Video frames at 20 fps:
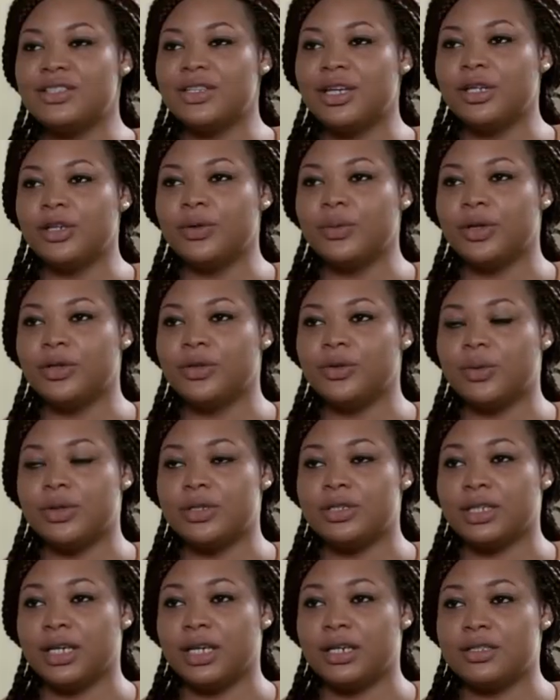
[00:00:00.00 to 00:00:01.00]
to anyone who
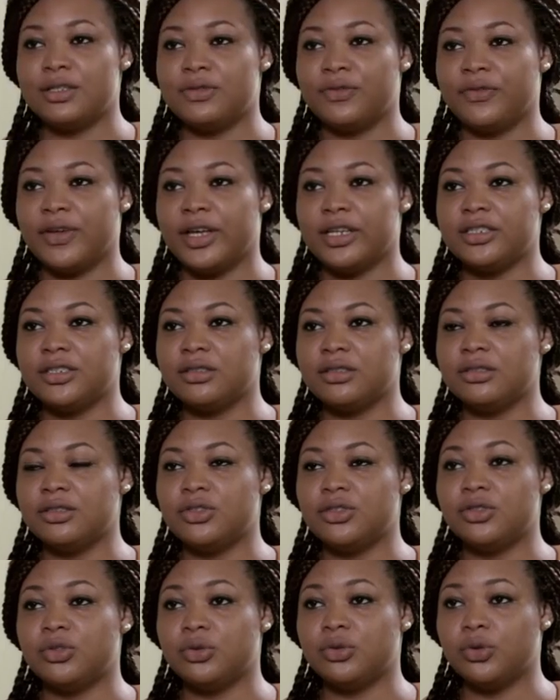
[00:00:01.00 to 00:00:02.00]
wants to get into fashion
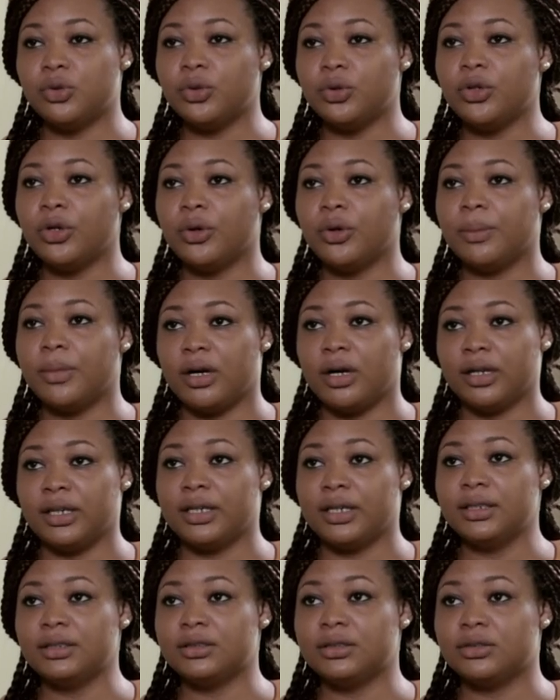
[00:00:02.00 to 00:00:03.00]
is to know your
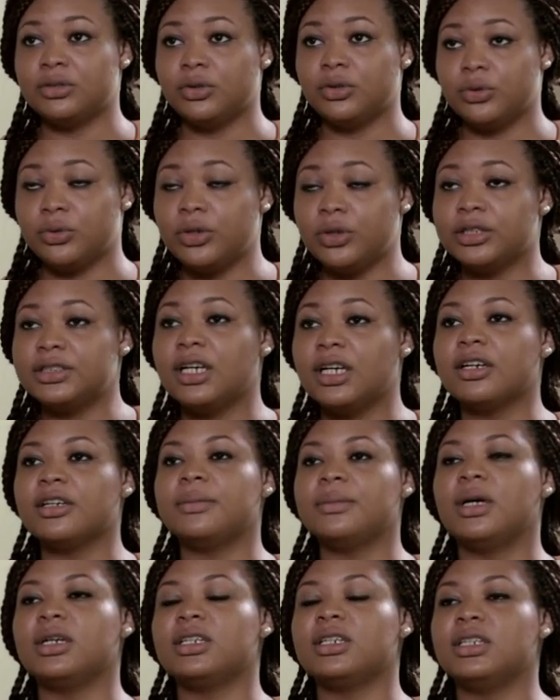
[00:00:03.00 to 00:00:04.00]
market, know who your
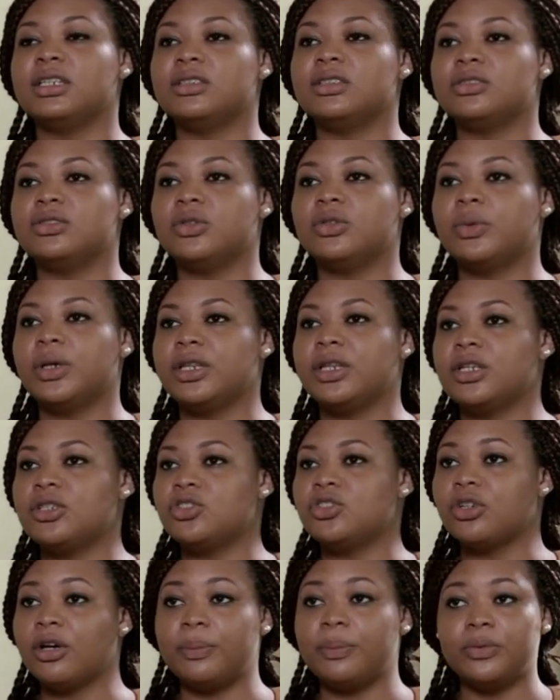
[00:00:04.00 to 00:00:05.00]
target market is, know where they
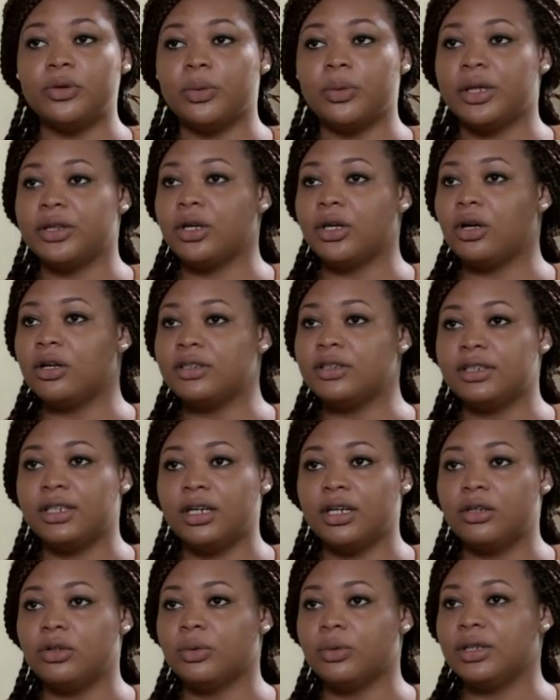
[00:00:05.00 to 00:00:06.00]
shop, know where they
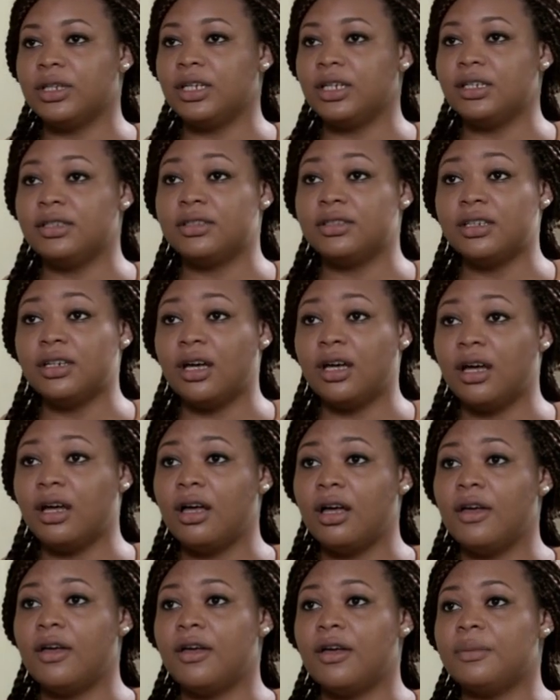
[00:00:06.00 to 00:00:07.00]
holiday, know where they eat dinner,
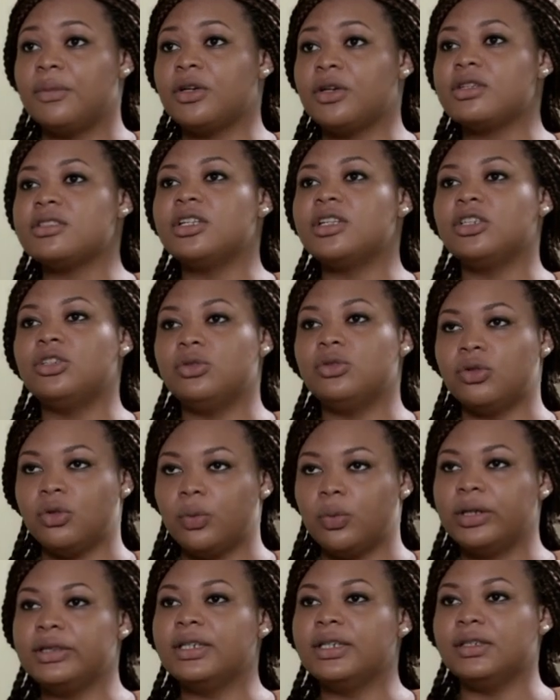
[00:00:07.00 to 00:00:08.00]
because then you know
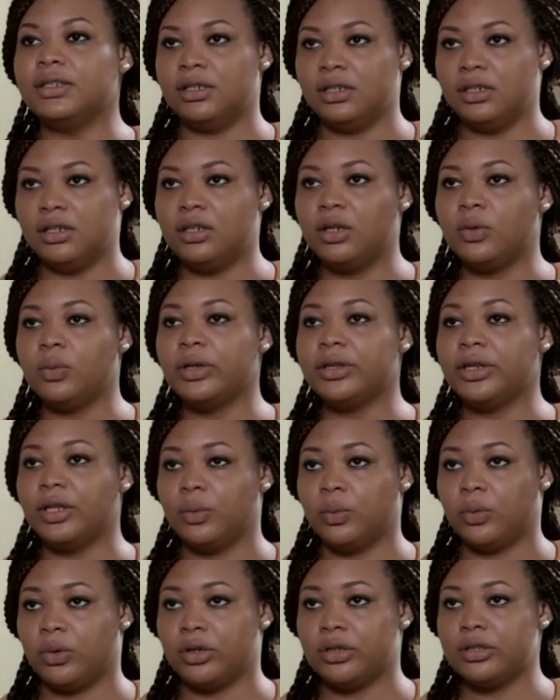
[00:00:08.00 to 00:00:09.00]
what they need and what
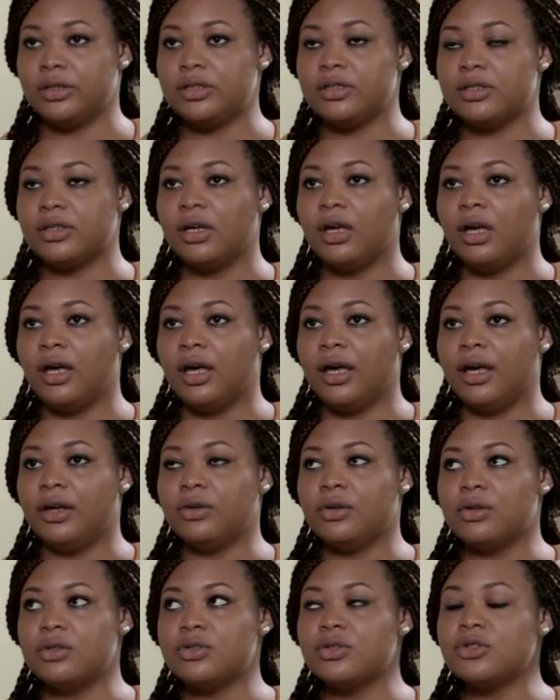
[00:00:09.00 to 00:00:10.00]
they want.
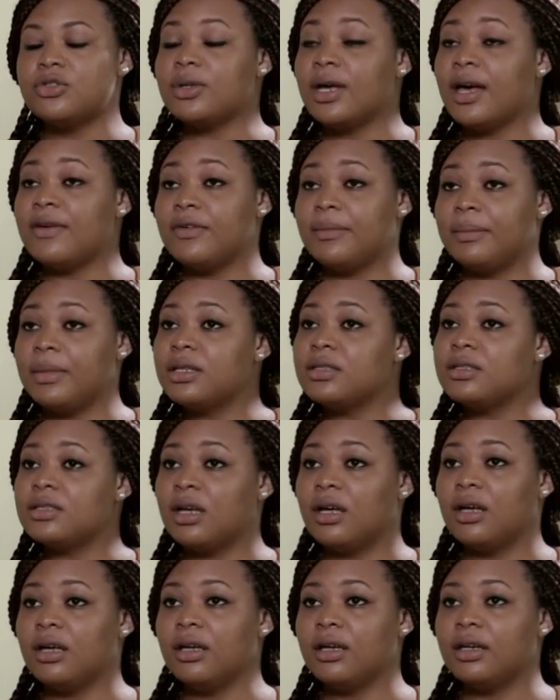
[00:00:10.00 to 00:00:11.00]
And also to have a
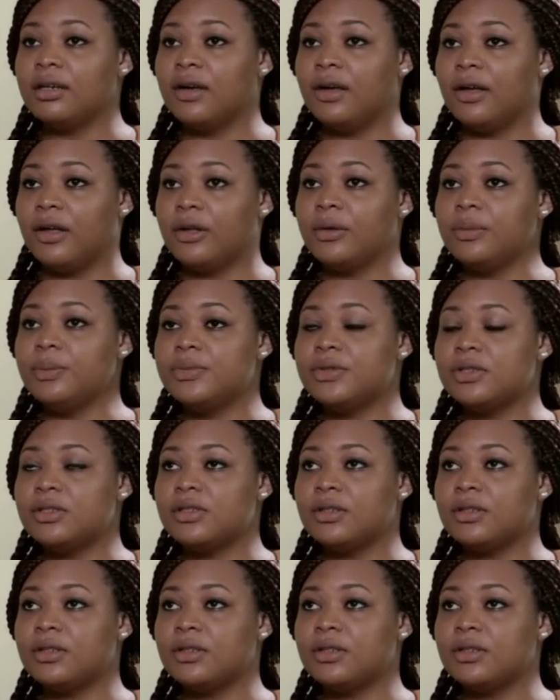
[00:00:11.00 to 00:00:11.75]
mentor, it helps.